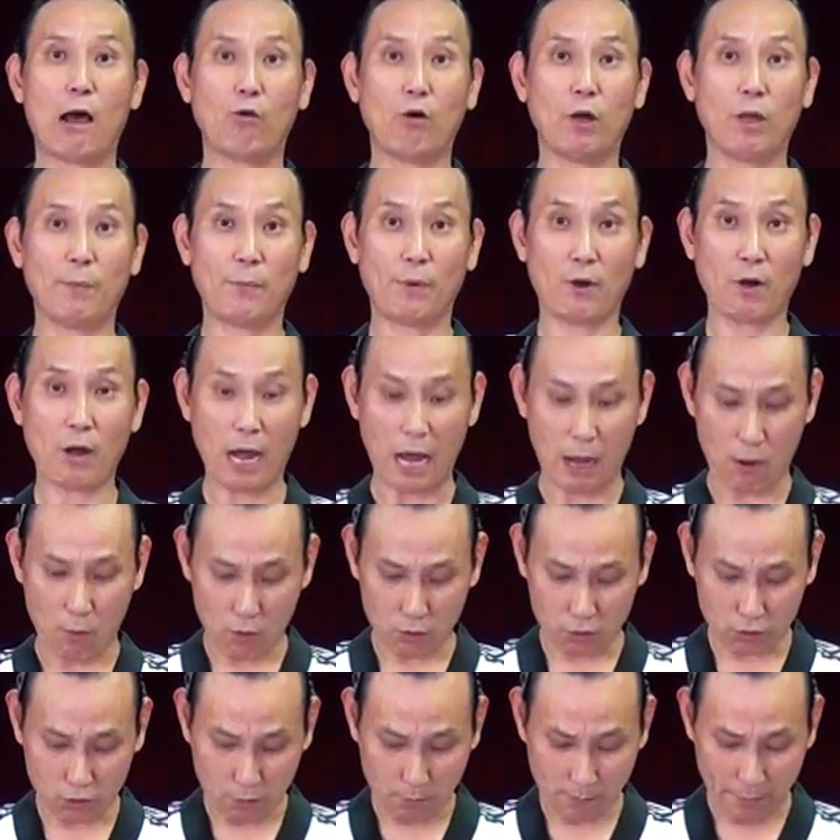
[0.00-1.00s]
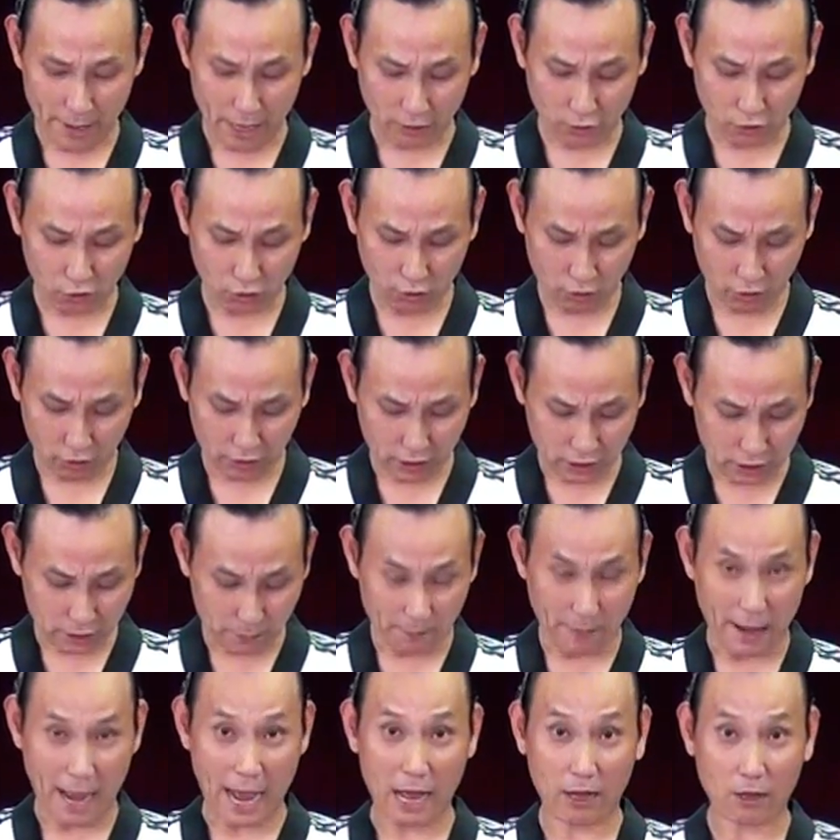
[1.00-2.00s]
However, I want you to make sure
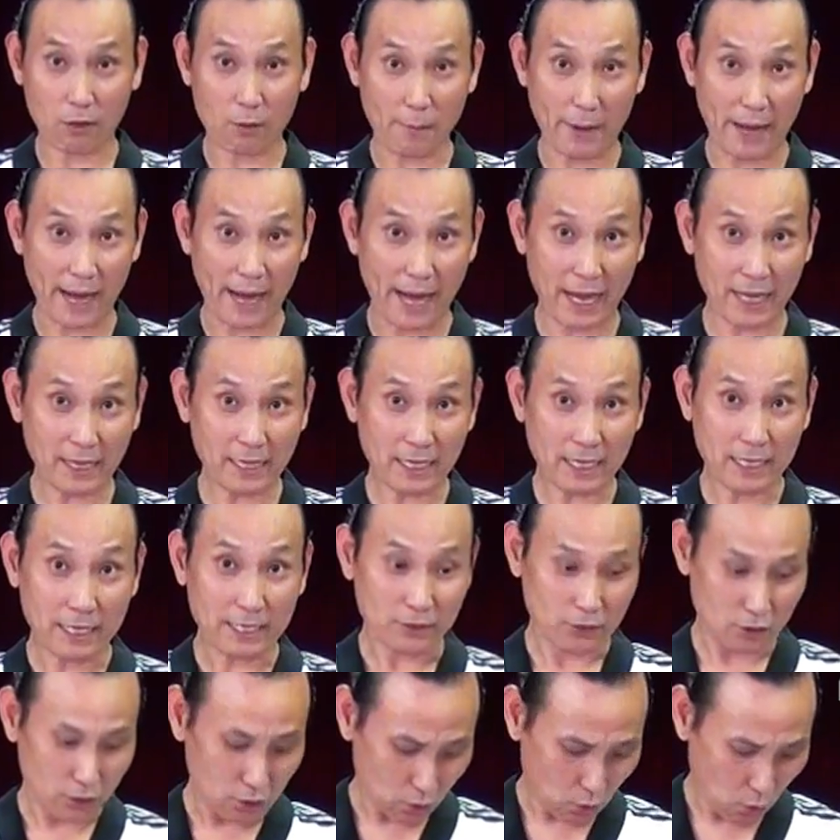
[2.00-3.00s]
this bottom end